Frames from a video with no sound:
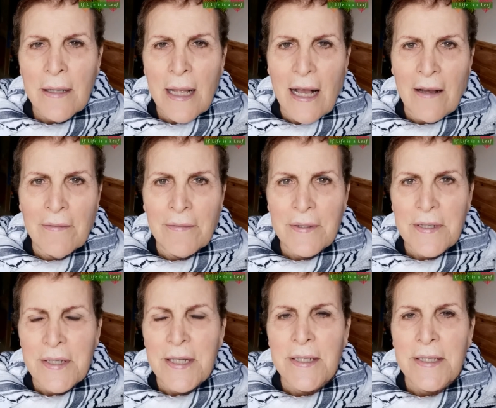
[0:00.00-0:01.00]
have
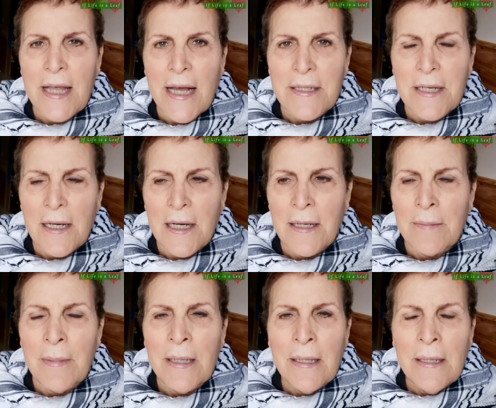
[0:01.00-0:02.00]
since that
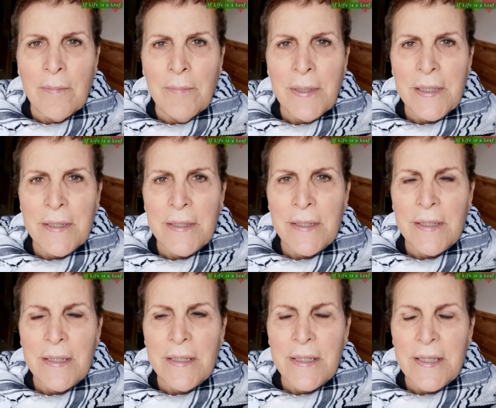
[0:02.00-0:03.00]
time
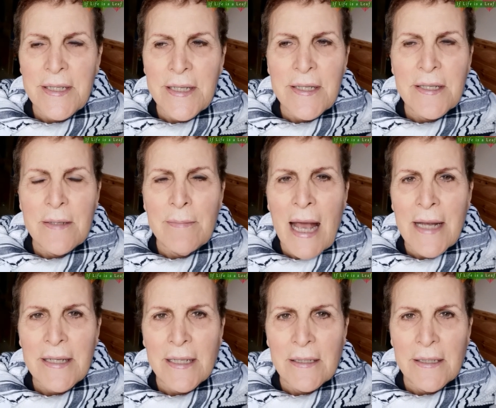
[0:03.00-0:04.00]
been
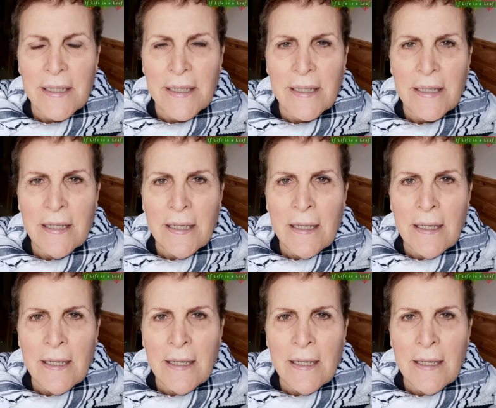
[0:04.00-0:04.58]
systematically